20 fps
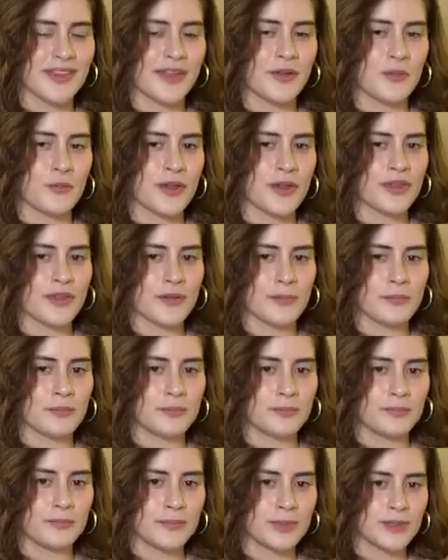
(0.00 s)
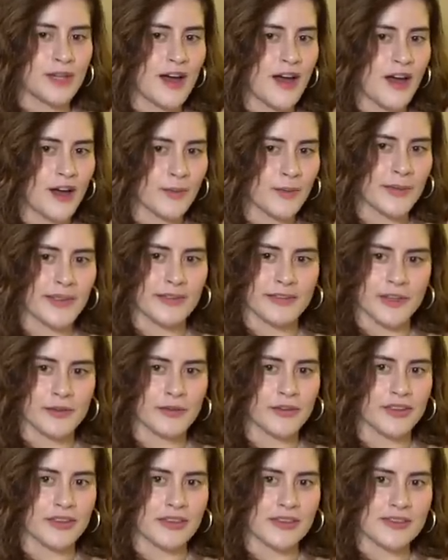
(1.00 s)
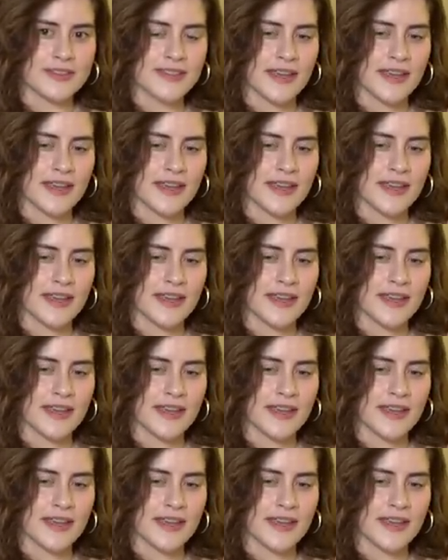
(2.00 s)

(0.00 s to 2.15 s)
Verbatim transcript: like with a blog, being like really the